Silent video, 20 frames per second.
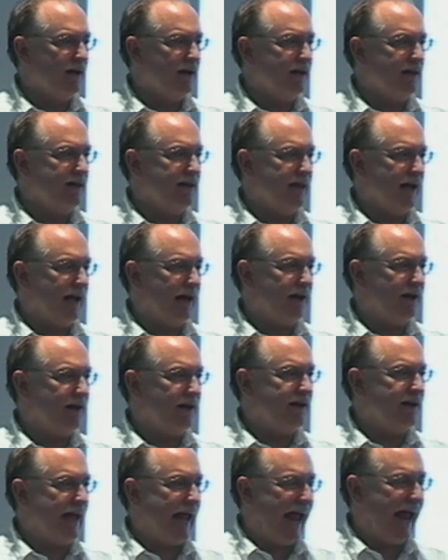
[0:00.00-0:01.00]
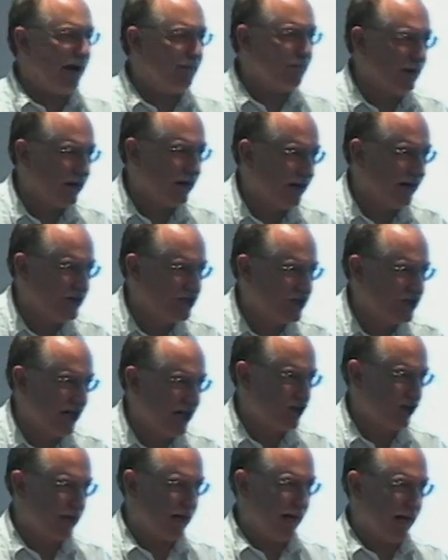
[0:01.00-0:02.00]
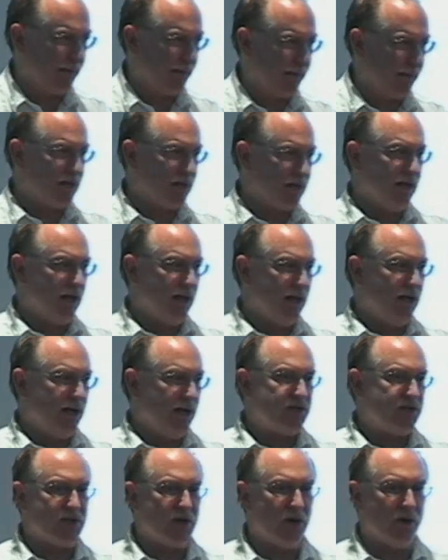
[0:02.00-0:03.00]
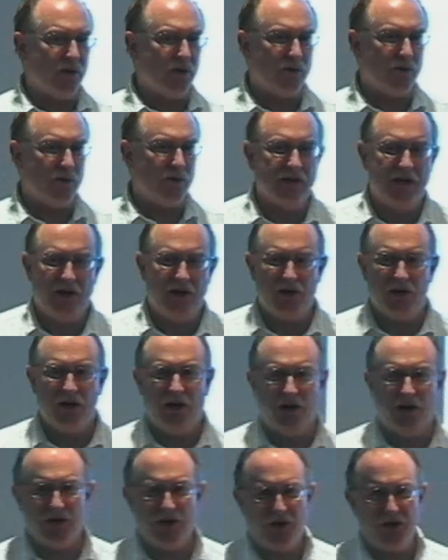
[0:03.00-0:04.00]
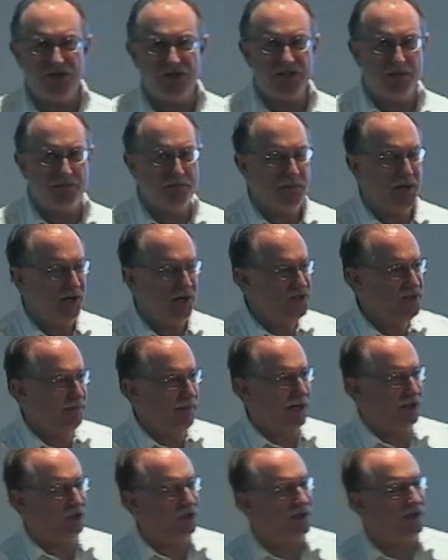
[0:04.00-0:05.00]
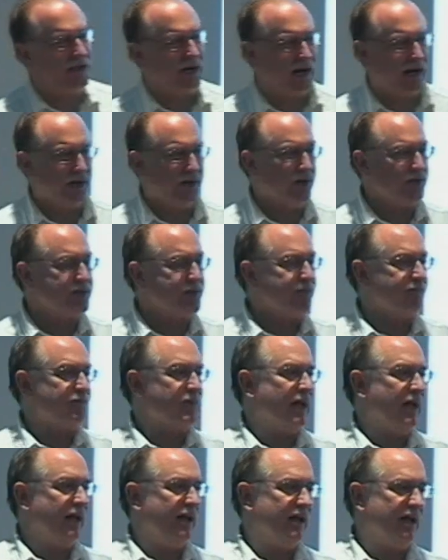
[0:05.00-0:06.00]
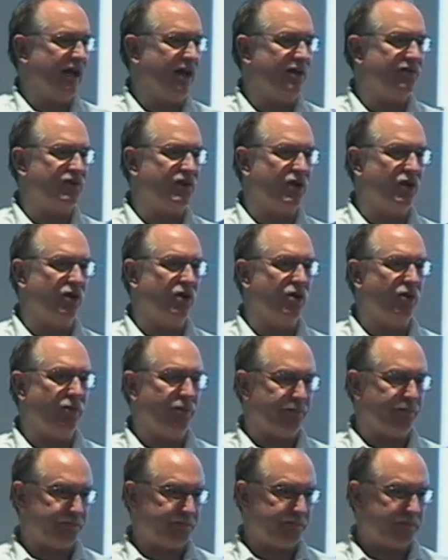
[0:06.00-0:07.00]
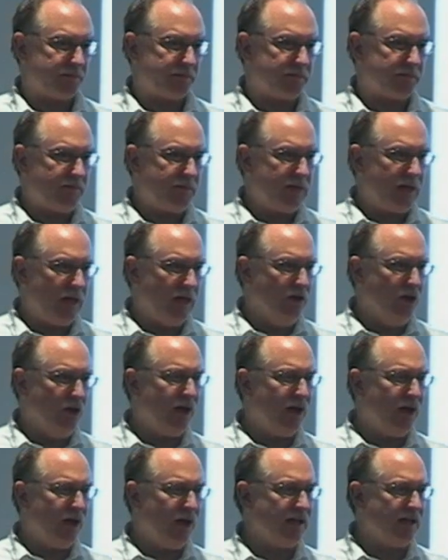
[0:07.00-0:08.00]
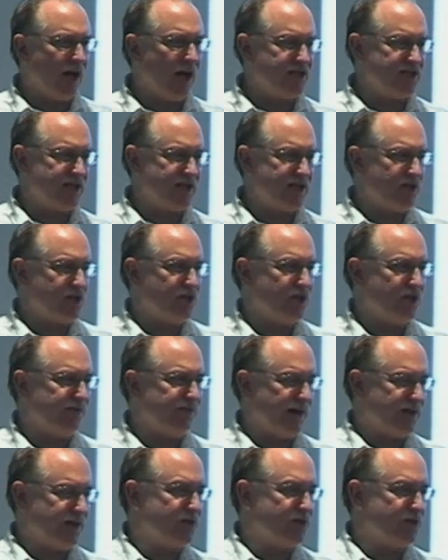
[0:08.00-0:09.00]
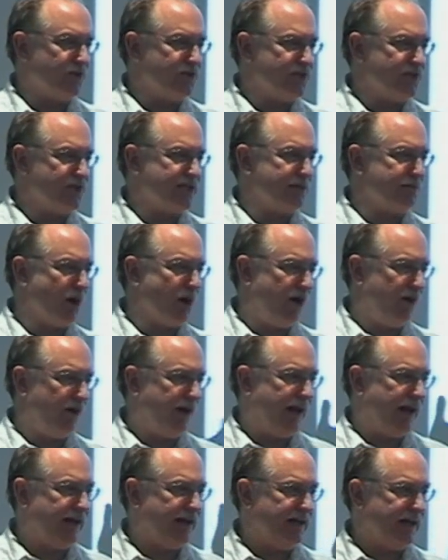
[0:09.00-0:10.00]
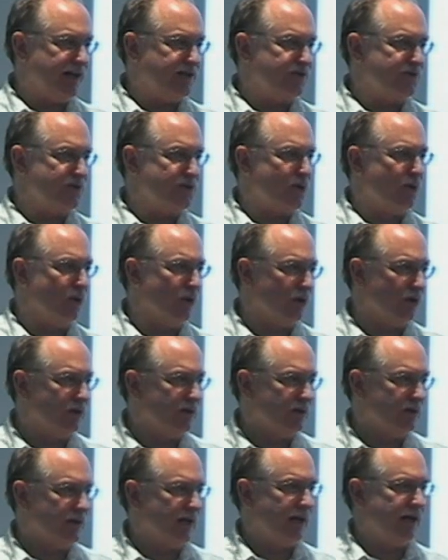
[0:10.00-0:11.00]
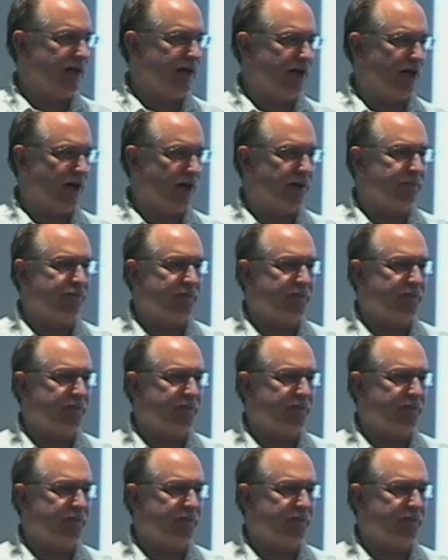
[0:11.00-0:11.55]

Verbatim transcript: than they have been on educational games. So here, here, here's, the, here's the metric that I use. If you look at the Los Angeles Unified School System, one hundred eighty days of school in a year,